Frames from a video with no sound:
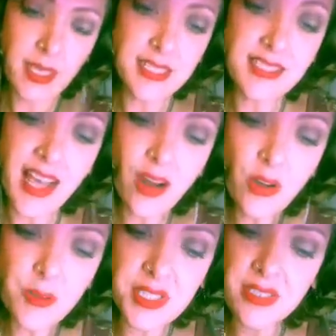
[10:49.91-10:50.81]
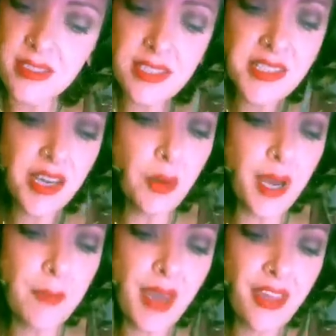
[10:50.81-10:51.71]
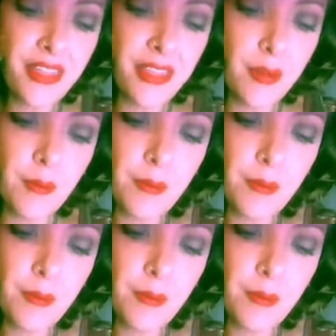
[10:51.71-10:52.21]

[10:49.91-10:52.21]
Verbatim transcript: It's the alchemist detailed by Math-